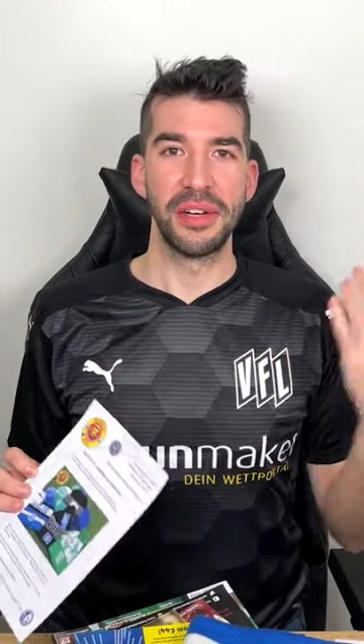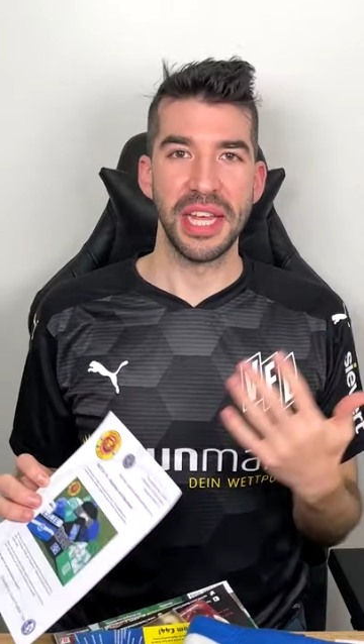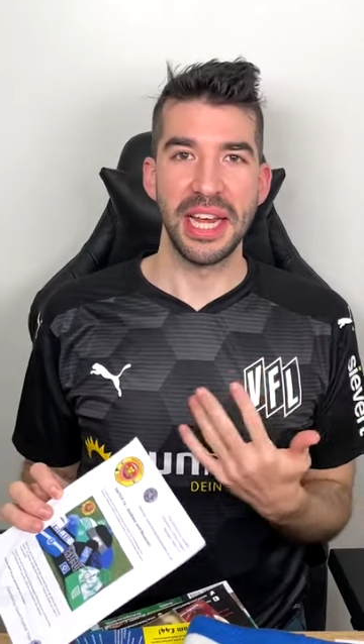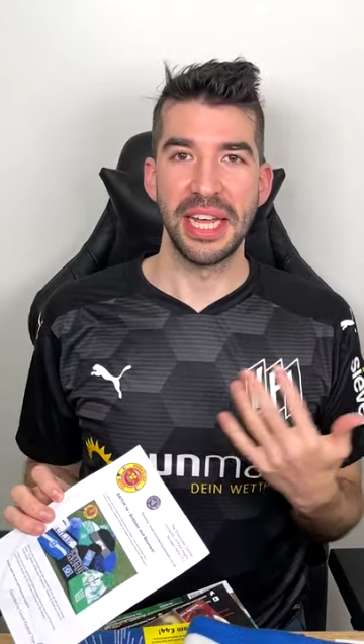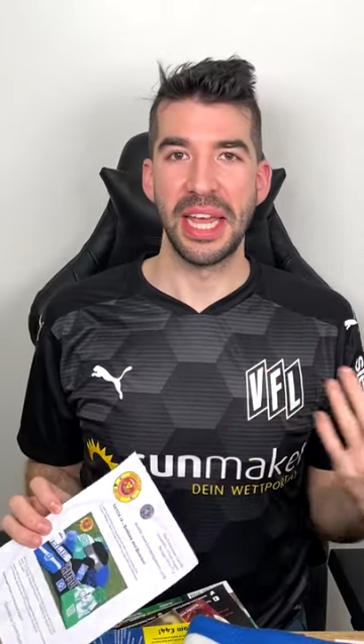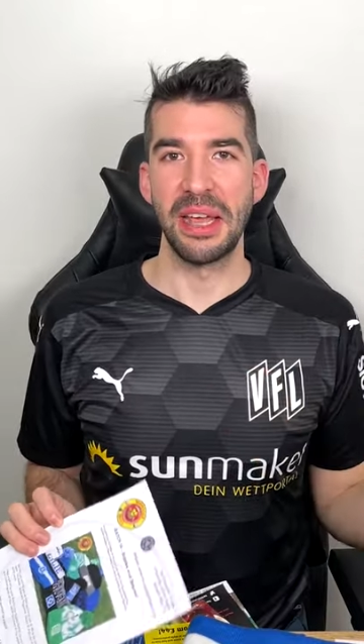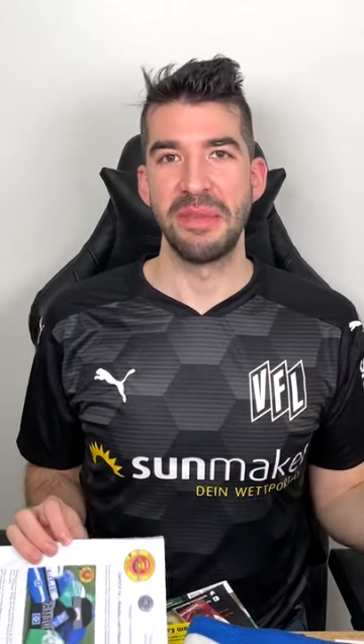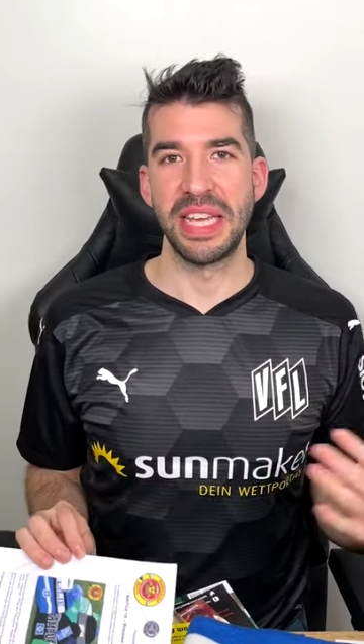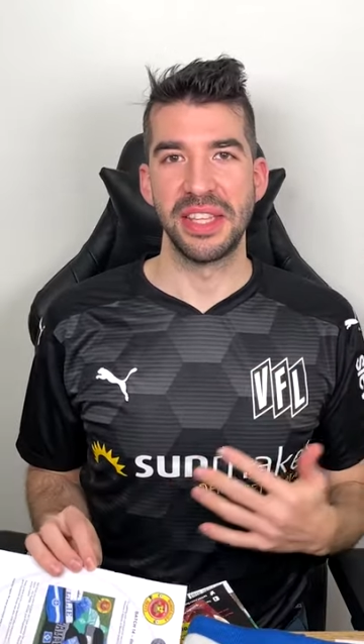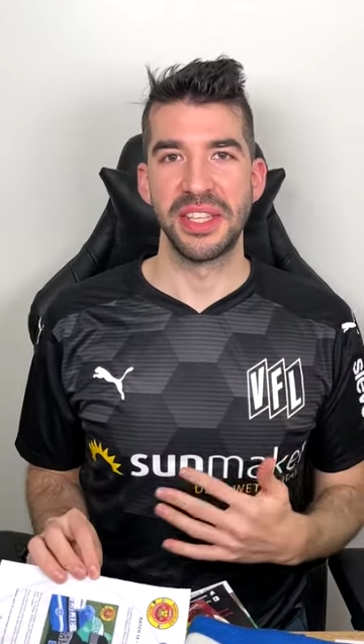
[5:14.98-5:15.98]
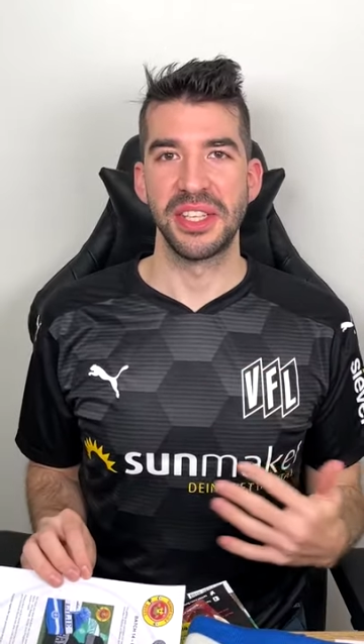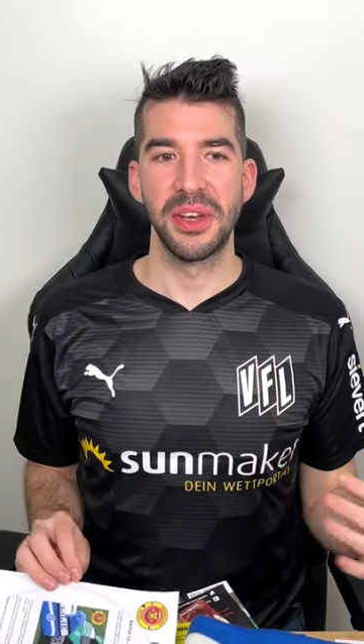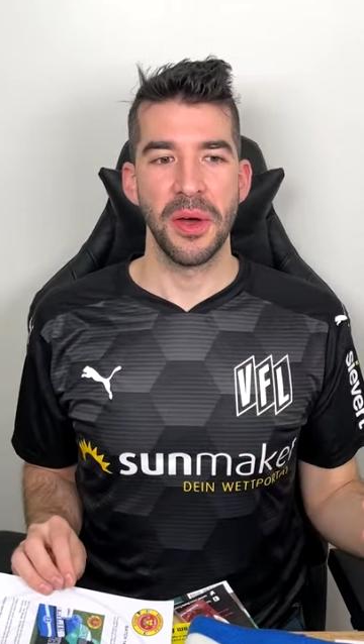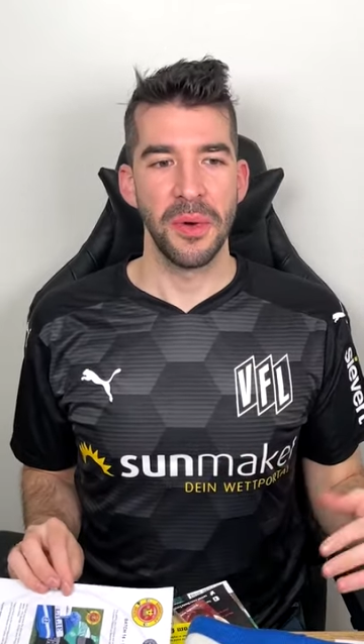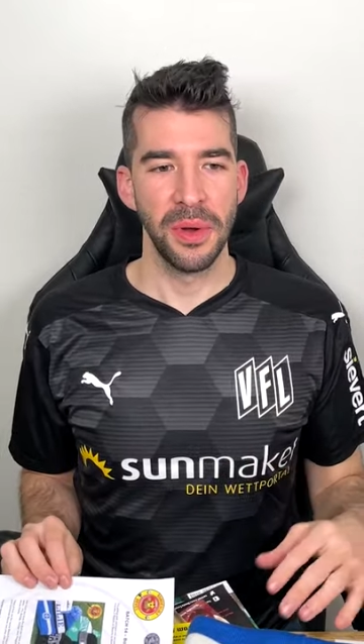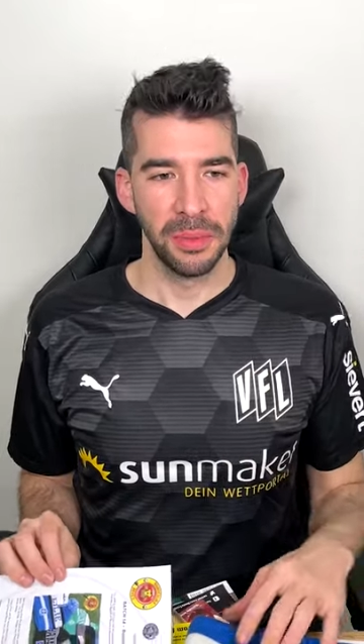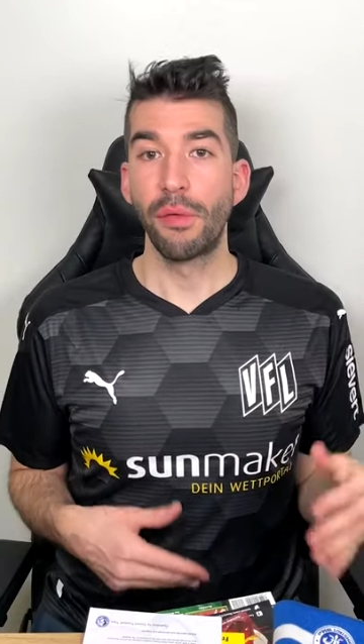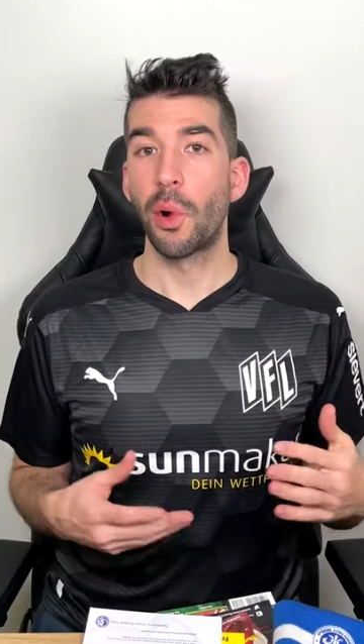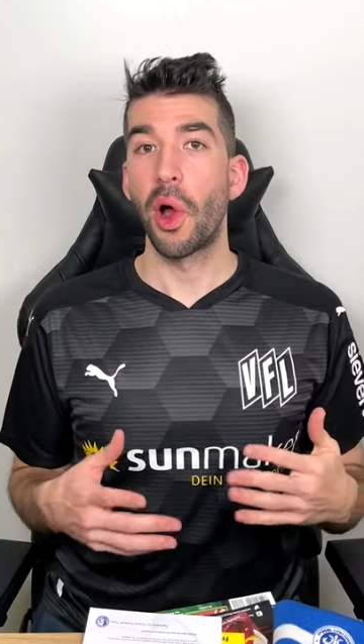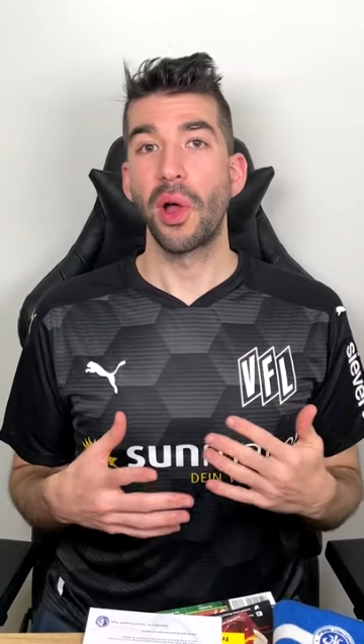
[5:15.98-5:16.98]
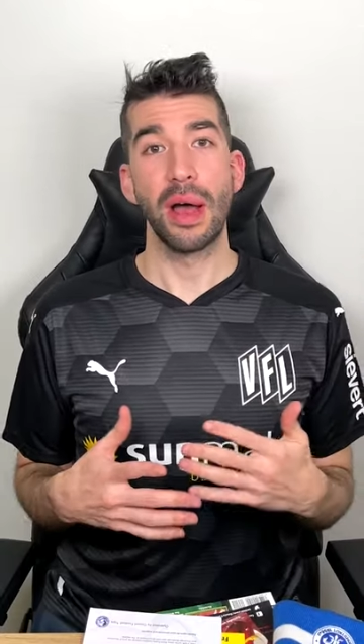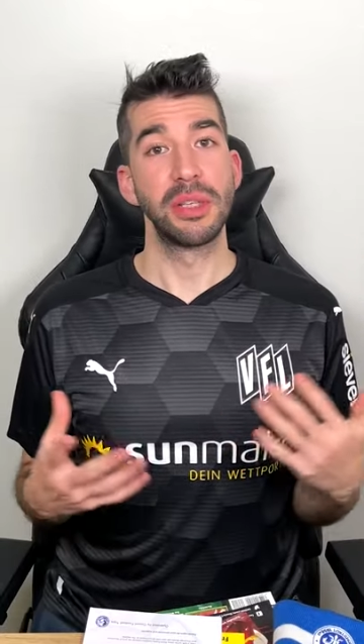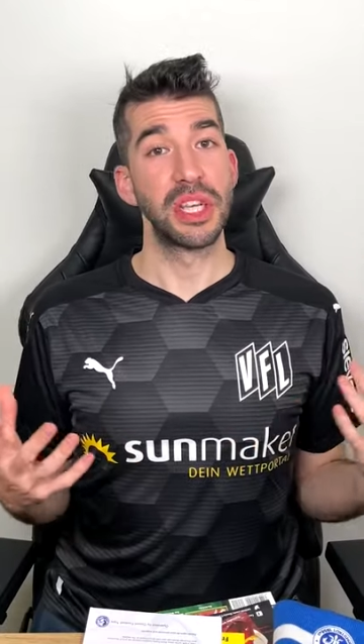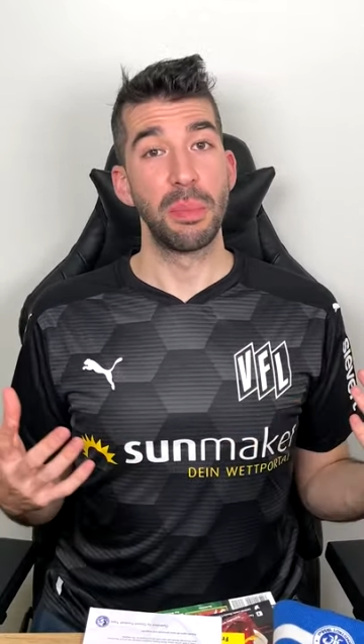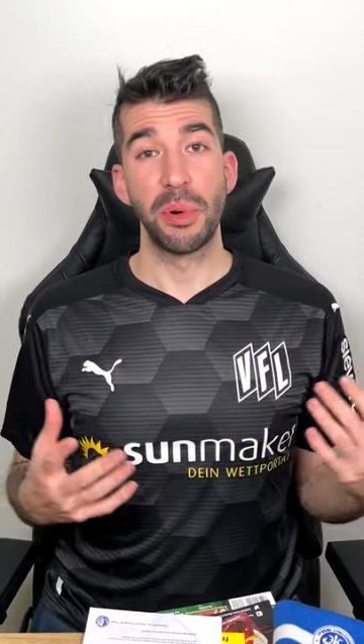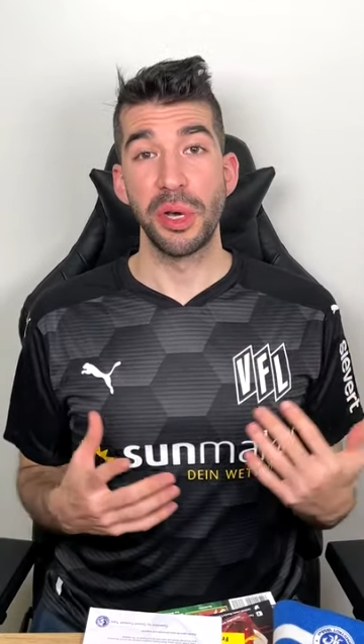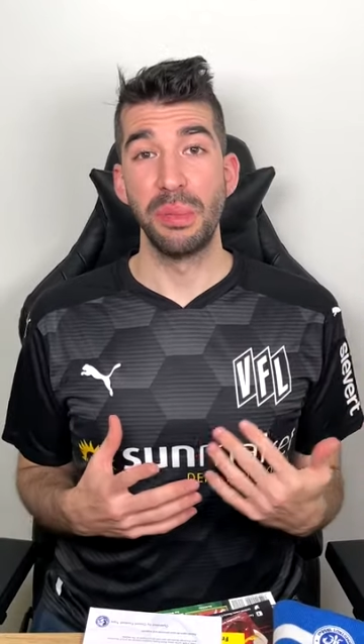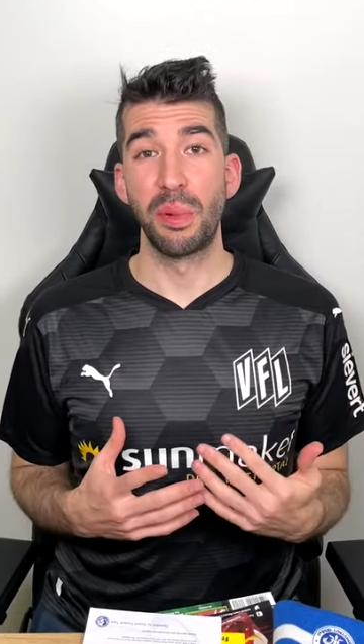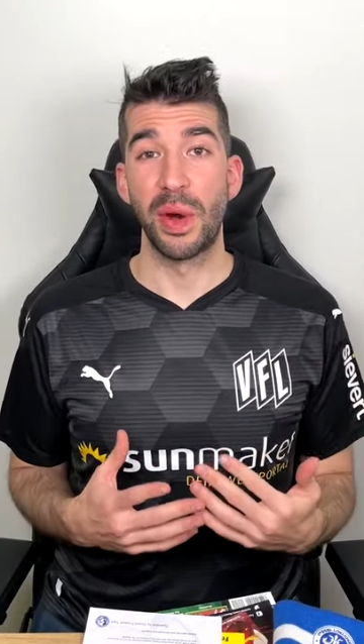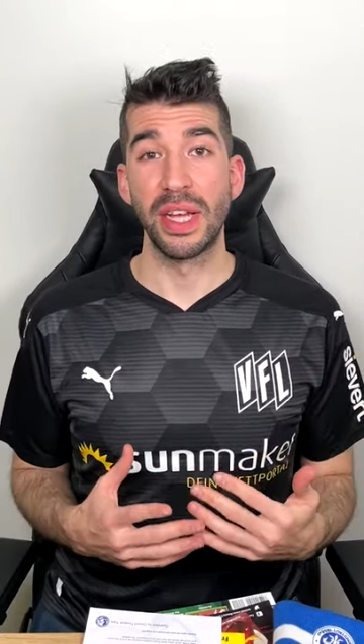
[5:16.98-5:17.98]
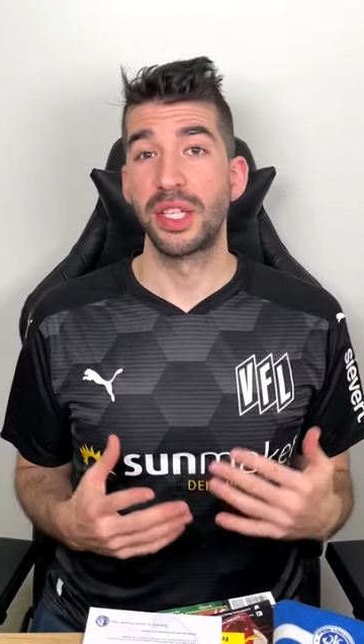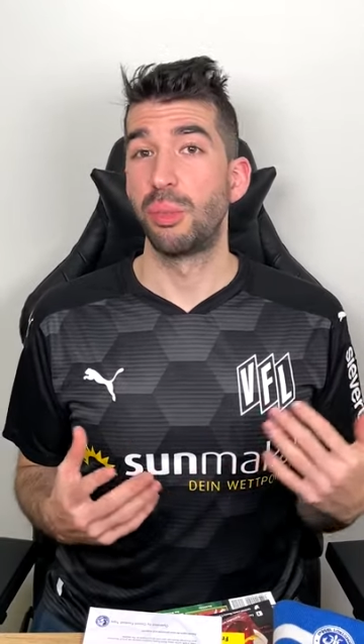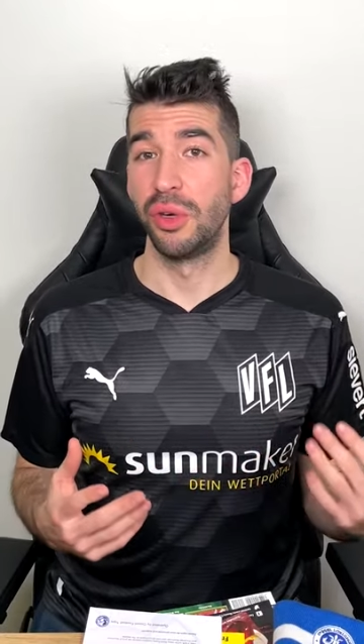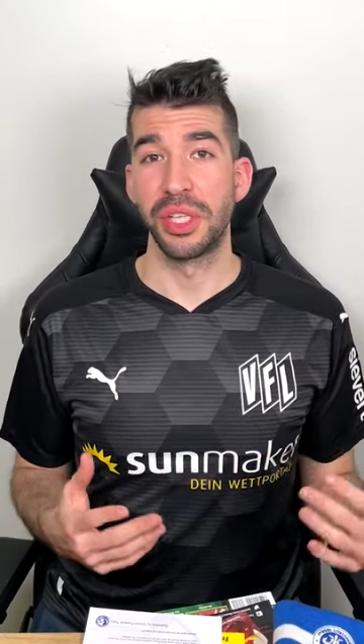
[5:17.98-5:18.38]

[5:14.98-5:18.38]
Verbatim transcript: entertaining game in the snow. Overall, I would say I'm pretty impressed.